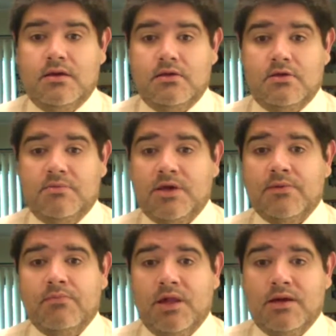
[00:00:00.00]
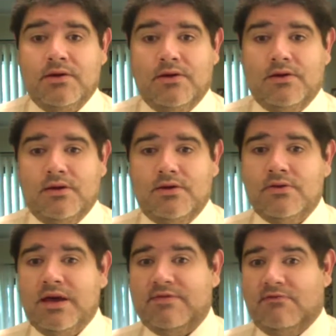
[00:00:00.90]
Just become a blogger. You
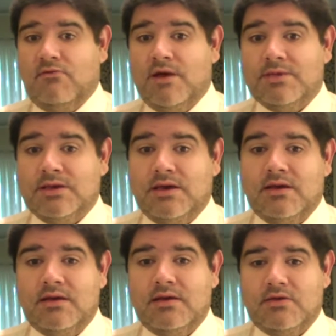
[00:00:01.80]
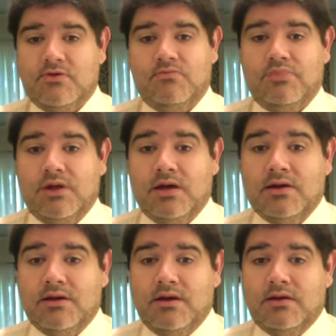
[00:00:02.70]
don't have to have a website. Just
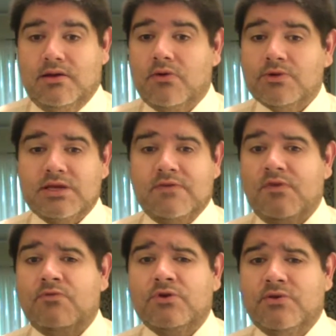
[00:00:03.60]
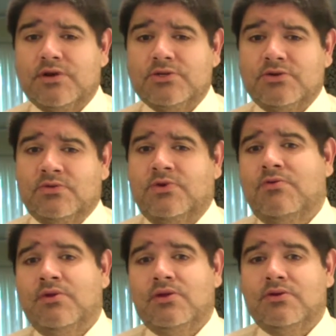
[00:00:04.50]
blog. Almost like if you were doing a journal when you
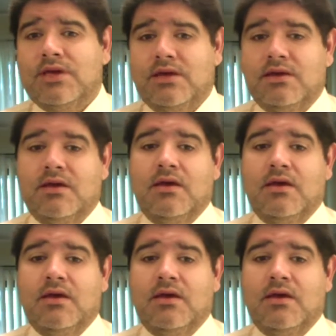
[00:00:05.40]
were a little kid.